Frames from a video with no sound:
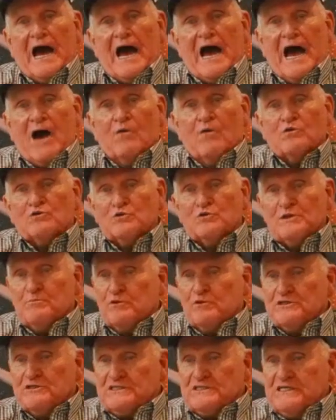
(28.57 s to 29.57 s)
I was with the
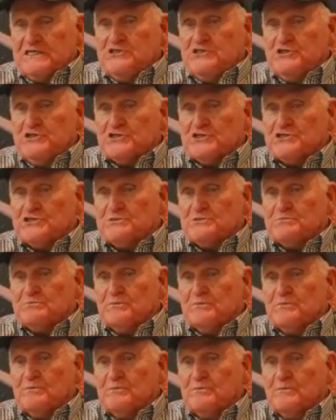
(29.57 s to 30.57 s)
prestigious
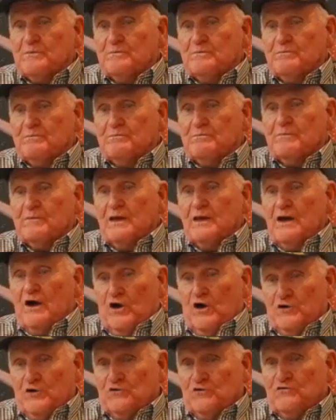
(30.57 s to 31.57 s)

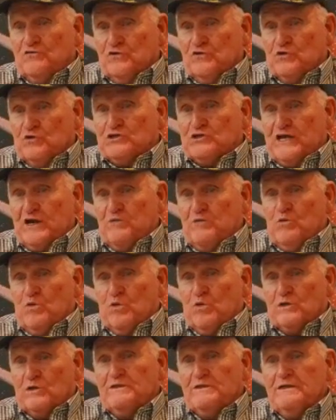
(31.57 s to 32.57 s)
101st
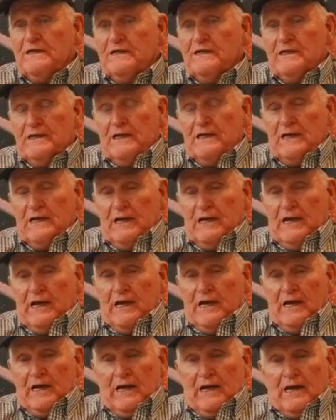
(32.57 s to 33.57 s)
Airborne,
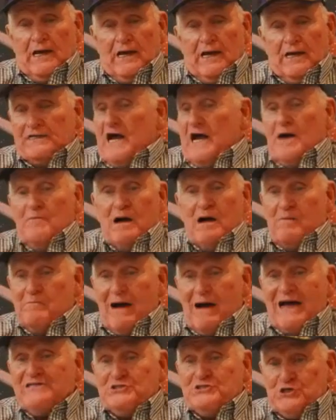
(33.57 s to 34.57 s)
not by
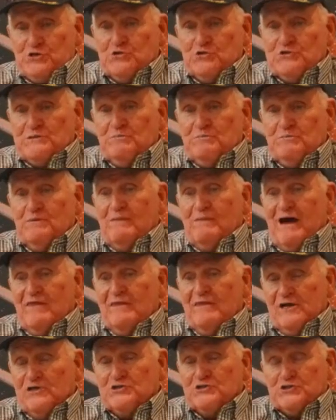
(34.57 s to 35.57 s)
my choosing, but by
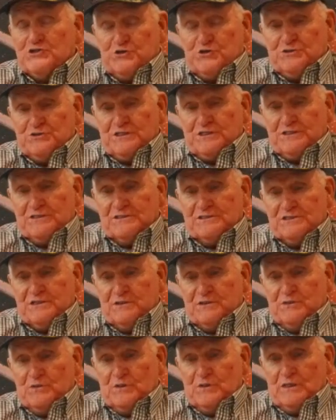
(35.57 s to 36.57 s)
their choosing.
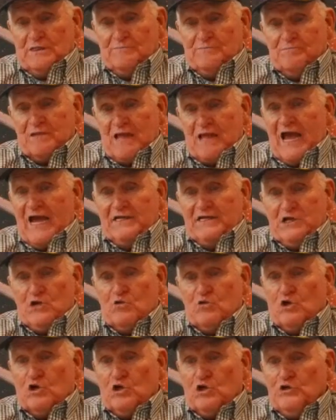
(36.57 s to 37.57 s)
So I had no
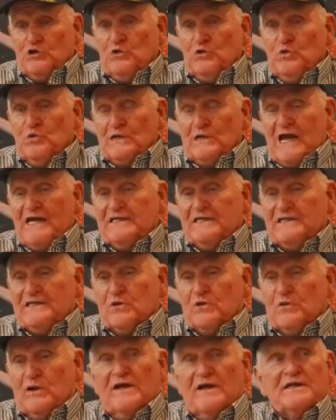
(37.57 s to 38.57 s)
clue when I hit the
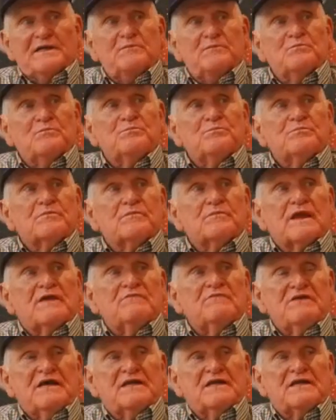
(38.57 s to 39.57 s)
ground
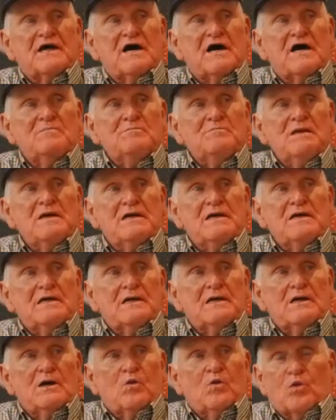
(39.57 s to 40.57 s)
in Vietnam
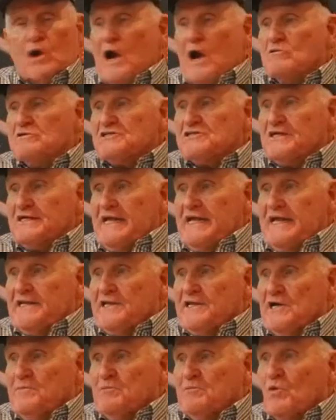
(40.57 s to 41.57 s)
where I was going to
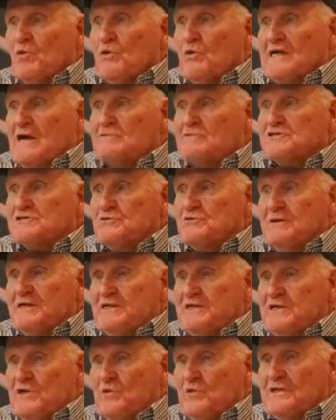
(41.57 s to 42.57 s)
end up or what I was going to be
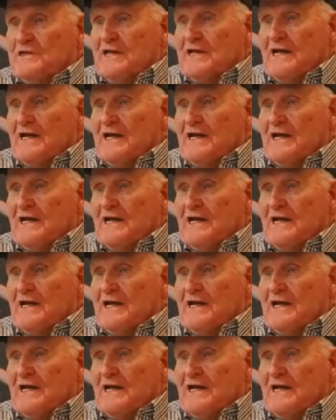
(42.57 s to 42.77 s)
doing.